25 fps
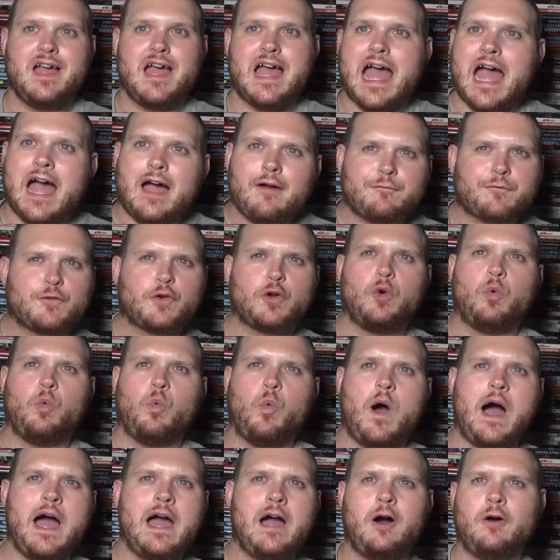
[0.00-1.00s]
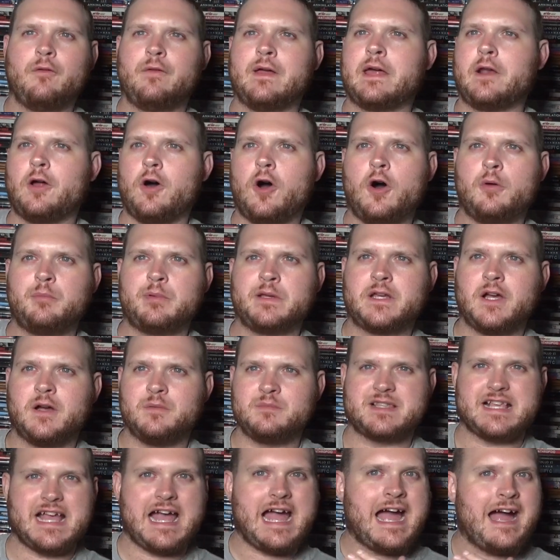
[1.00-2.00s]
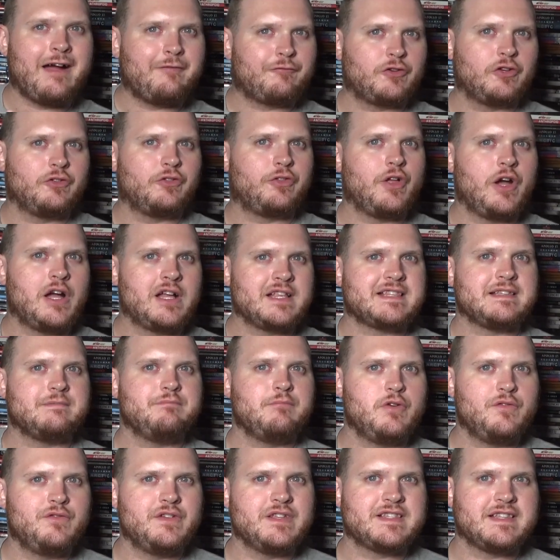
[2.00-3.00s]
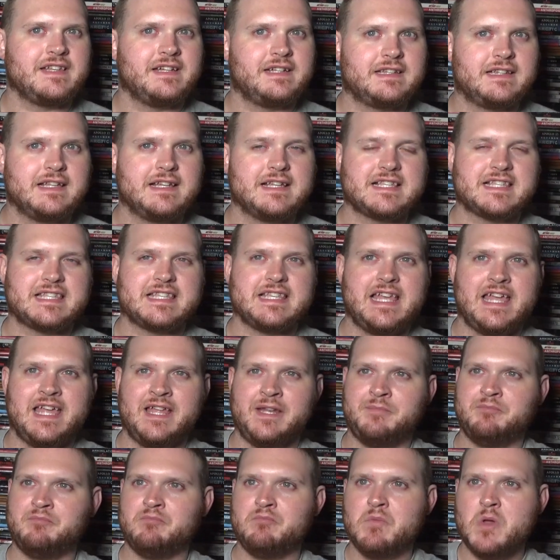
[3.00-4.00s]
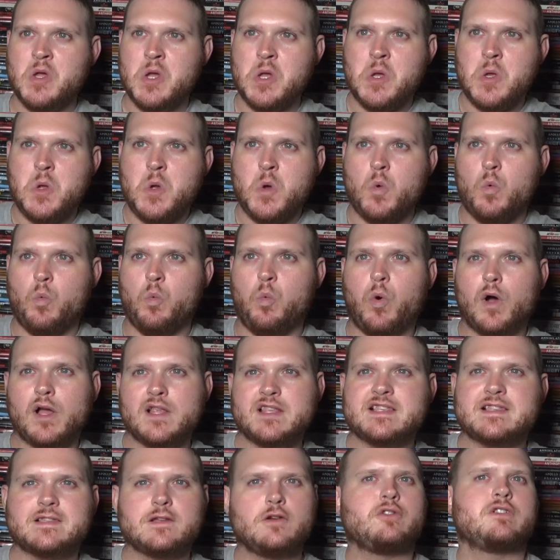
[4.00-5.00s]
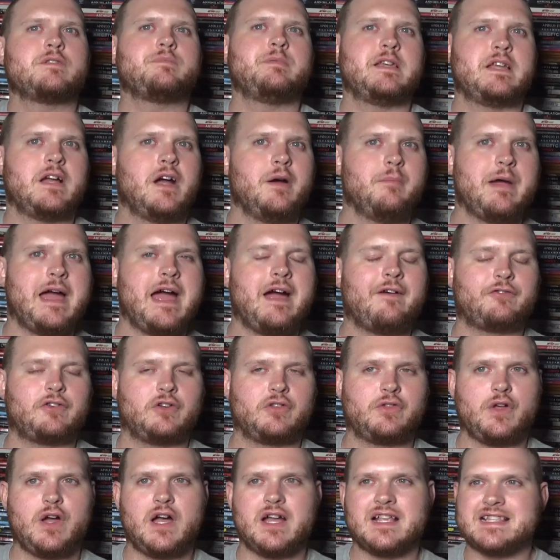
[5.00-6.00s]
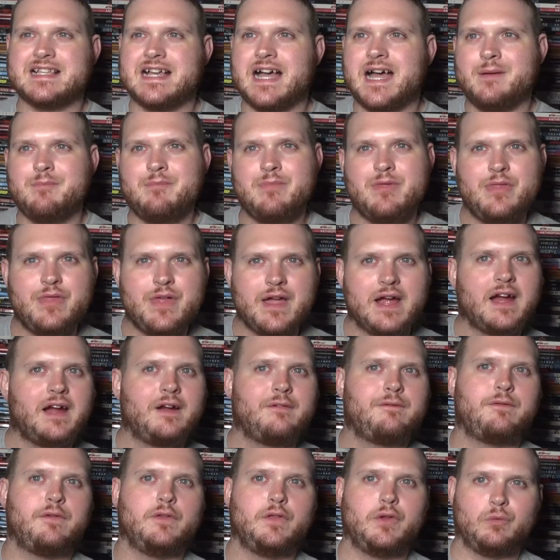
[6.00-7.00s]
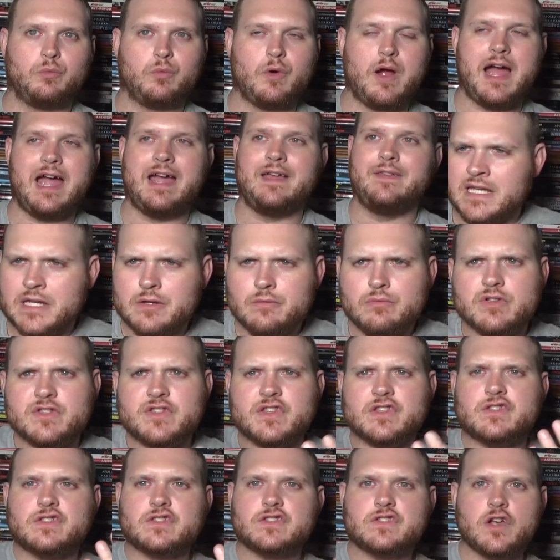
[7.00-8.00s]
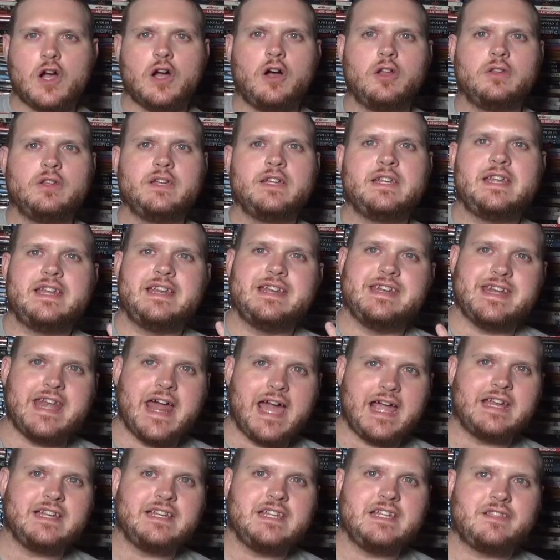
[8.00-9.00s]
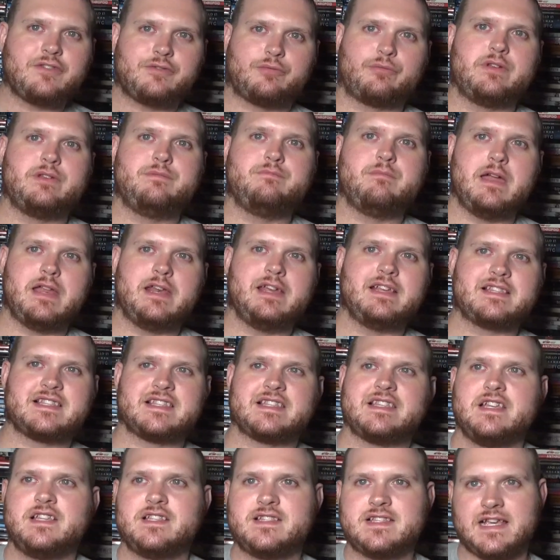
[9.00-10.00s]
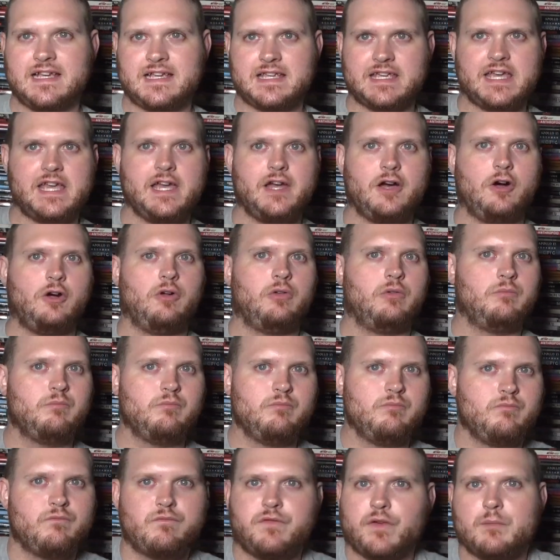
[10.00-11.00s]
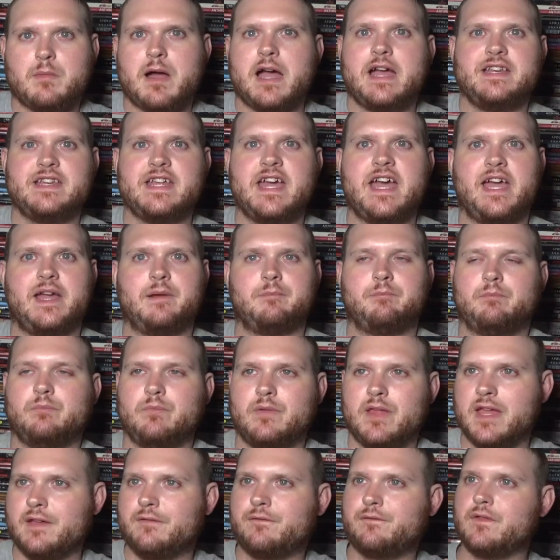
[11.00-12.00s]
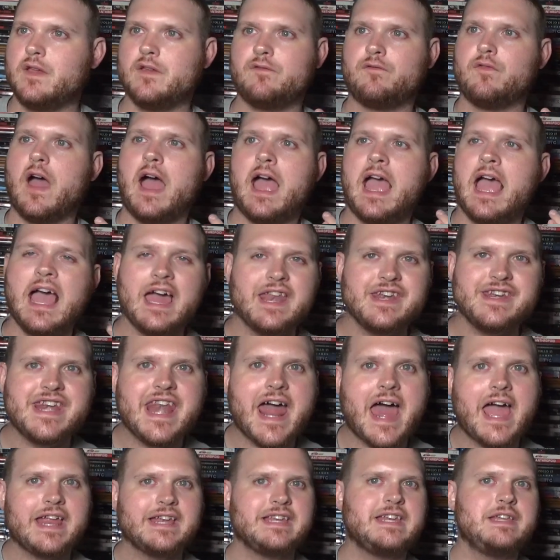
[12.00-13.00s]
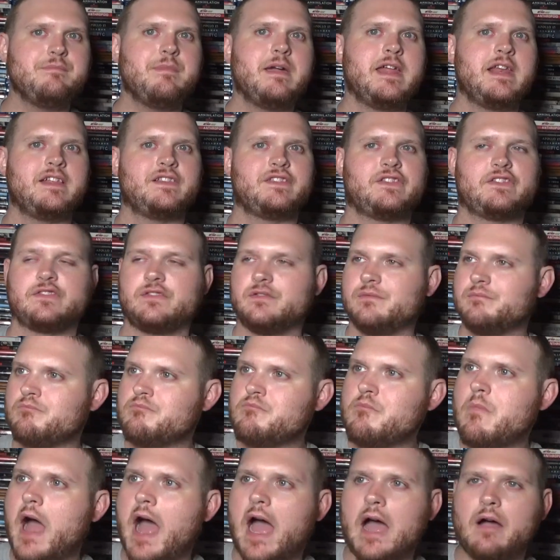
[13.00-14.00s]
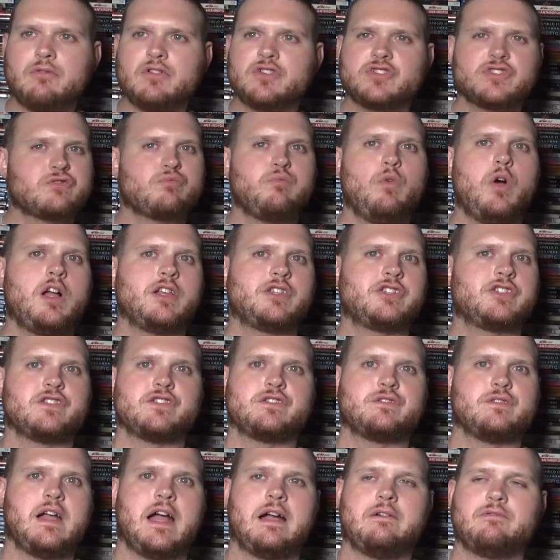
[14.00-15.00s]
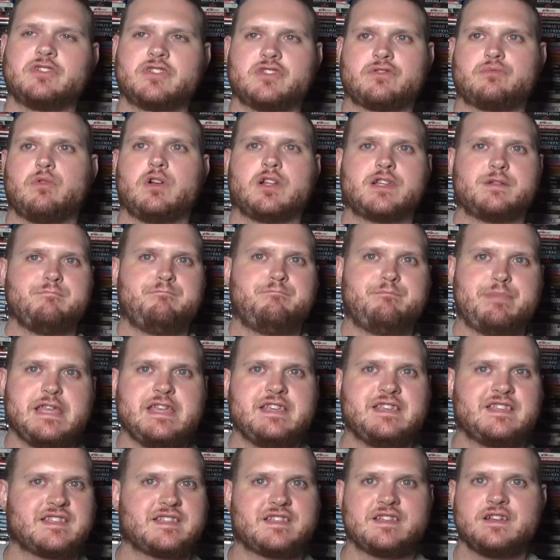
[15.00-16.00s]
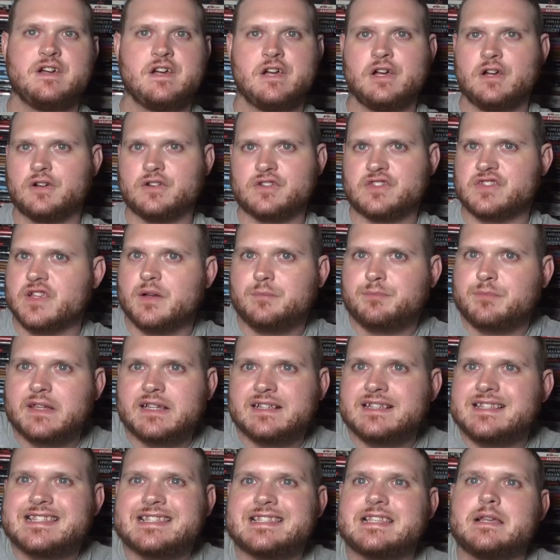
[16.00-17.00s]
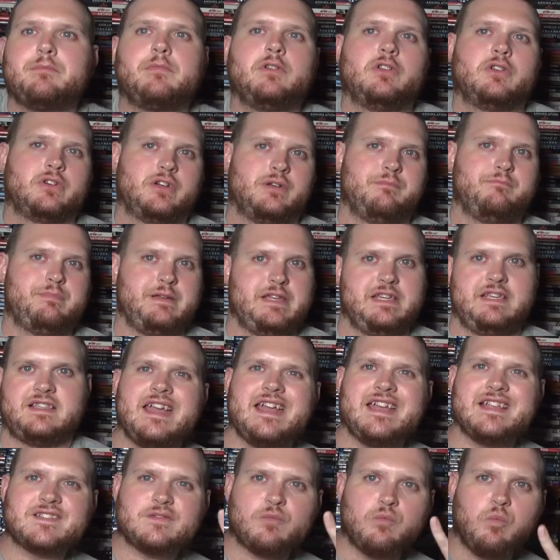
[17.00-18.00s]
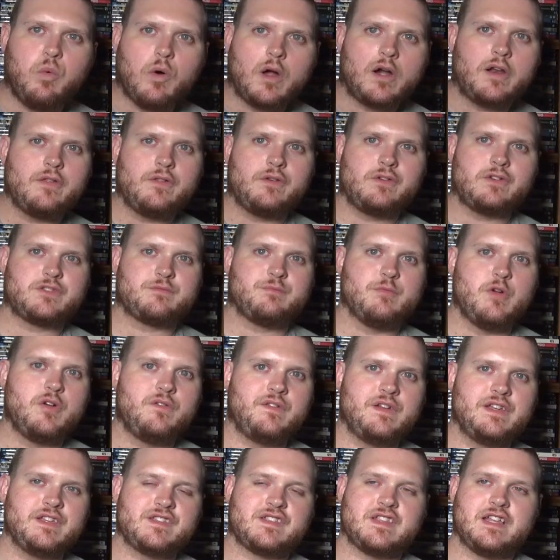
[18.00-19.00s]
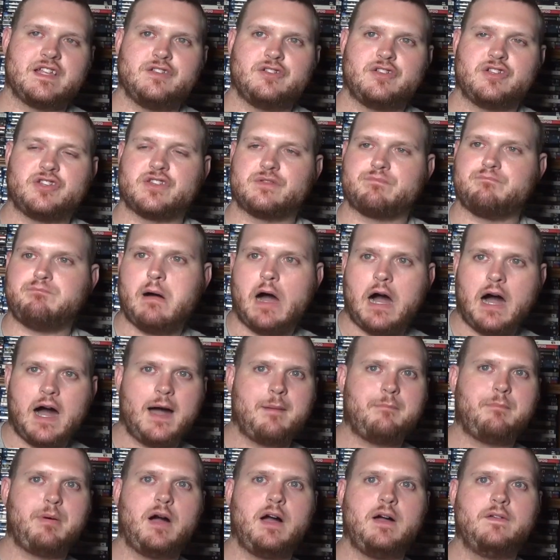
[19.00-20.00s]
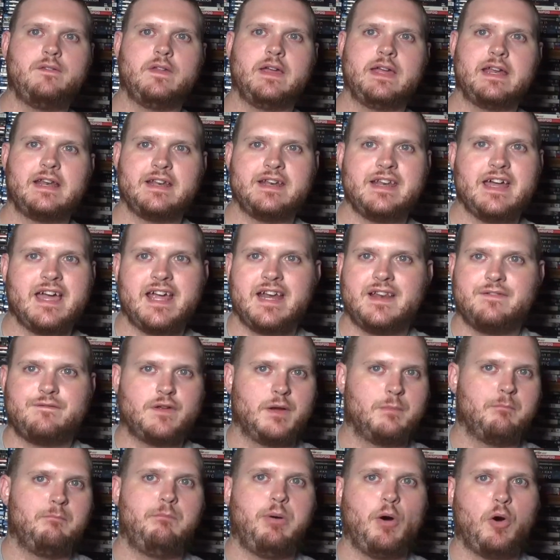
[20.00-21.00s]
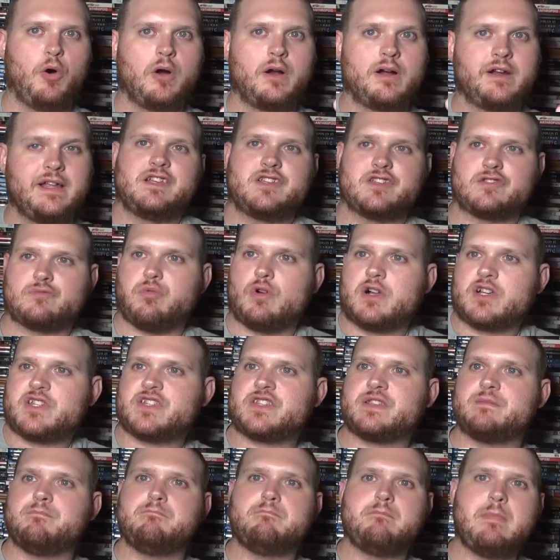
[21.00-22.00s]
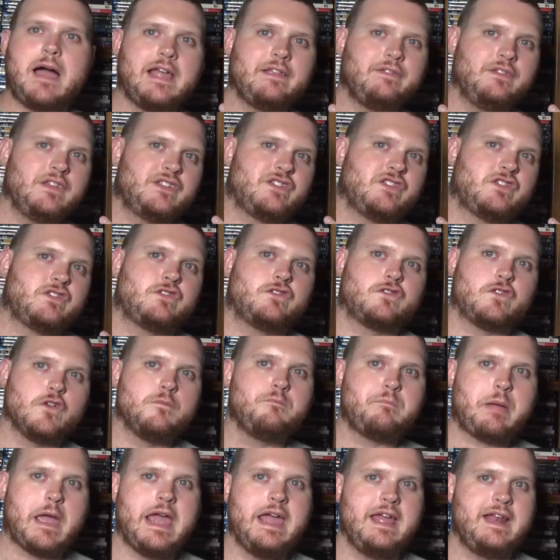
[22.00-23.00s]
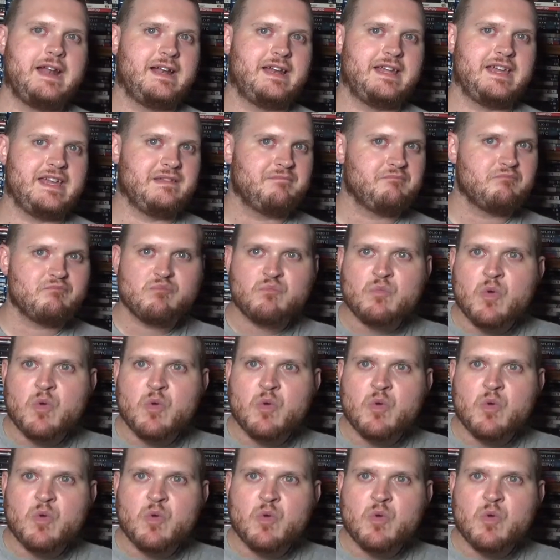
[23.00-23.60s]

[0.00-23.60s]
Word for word: after a while, that all becomes afterthoughts in movies like this, and once those become afterthoughts, I'm there for the ride. It was a solid 93 minutes to kill for my day. If, if I had 90 minutes, I would just watch this. I would just watch Beast or something similar to Beast. It's one of those movies that you can just pop on late at night if you're bored and just watch some mindless stupidity